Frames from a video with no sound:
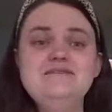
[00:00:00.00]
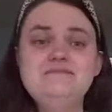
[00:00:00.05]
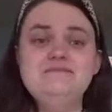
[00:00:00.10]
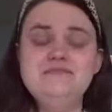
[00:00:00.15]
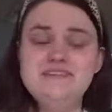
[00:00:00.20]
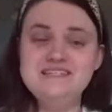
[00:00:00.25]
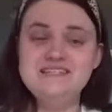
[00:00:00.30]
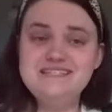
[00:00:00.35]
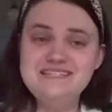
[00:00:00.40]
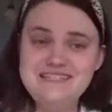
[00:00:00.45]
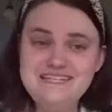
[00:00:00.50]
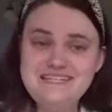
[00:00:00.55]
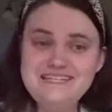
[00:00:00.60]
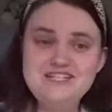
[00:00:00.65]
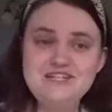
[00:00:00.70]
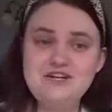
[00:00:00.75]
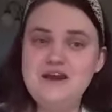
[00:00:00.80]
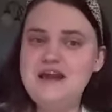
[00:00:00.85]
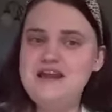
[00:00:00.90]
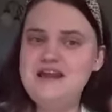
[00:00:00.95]
This
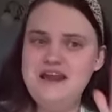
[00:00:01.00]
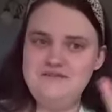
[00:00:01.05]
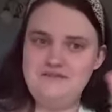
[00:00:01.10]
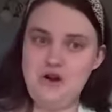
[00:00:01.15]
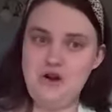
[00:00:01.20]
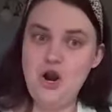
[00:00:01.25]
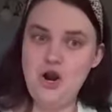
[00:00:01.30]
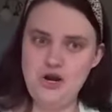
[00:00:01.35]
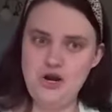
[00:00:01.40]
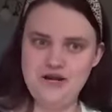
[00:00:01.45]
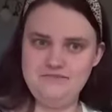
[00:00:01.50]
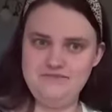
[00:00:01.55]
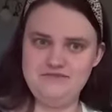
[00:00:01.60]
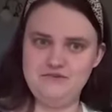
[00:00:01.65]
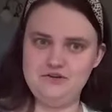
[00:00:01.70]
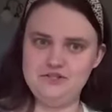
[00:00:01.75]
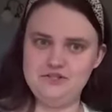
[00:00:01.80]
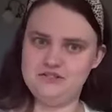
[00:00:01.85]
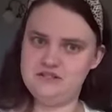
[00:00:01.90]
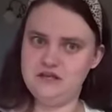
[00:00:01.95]
teacher had never heard it
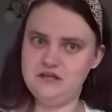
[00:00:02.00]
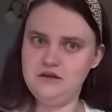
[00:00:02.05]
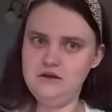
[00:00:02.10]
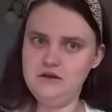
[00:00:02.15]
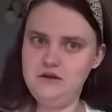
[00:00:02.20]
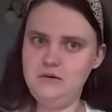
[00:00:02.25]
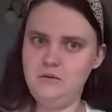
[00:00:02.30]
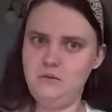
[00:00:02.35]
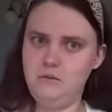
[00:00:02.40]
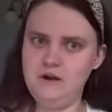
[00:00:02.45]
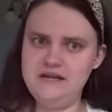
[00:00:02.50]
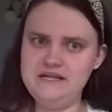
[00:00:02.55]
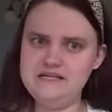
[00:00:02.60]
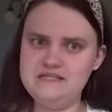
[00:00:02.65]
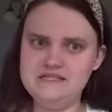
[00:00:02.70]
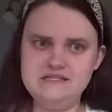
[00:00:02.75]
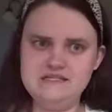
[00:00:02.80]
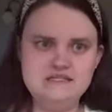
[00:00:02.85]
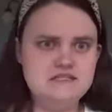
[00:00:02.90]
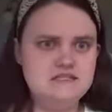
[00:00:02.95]
before. She was like, What
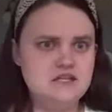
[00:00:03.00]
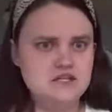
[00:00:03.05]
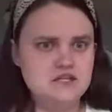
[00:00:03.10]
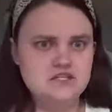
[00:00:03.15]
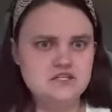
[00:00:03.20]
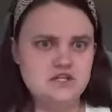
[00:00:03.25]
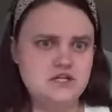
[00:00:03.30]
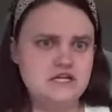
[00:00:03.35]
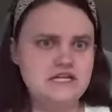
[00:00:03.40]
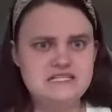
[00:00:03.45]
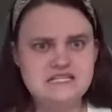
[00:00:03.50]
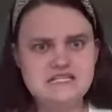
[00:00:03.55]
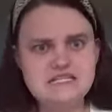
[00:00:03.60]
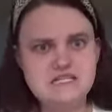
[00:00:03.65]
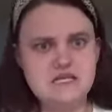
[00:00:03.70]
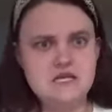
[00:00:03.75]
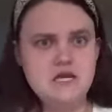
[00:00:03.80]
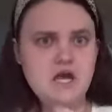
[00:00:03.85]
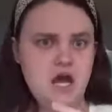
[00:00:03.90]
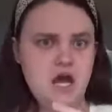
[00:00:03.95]
is this? This concerning? Is
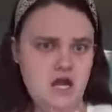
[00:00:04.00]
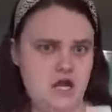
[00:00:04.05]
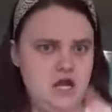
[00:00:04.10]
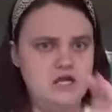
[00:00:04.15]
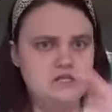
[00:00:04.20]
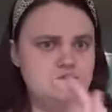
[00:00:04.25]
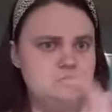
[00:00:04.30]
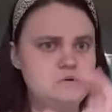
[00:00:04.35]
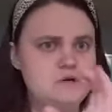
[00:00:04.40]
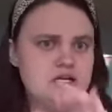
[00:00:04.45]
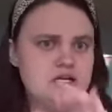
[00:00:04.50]
this a cuss